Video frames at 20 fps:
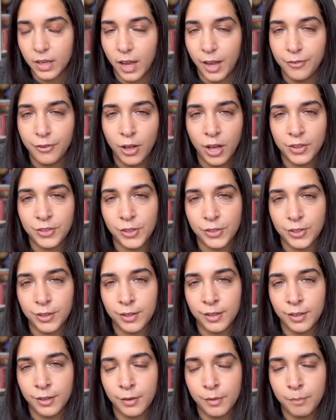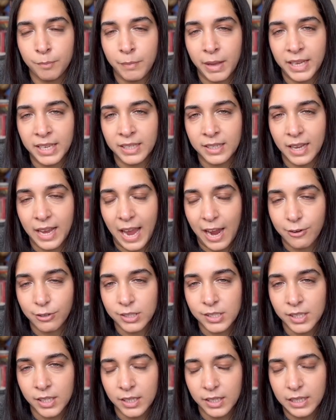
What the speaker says: I've heard that the main character